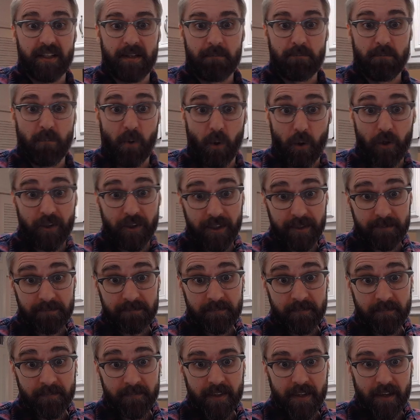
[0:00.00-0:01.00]
boil it,
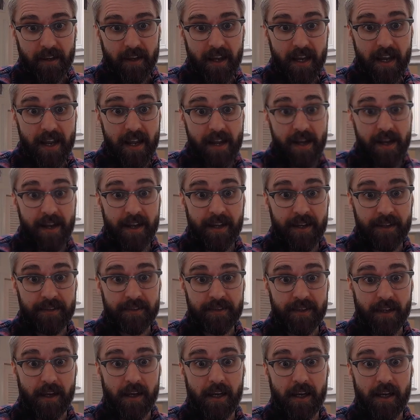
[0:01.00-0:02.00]
and
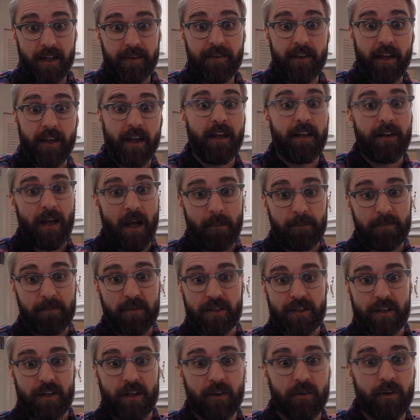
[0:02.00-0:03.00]
then I'm just
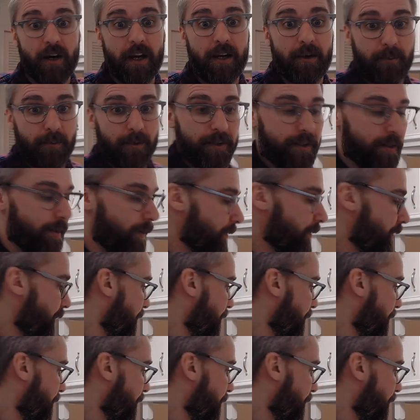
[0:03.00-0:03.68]
gonna let it reduce.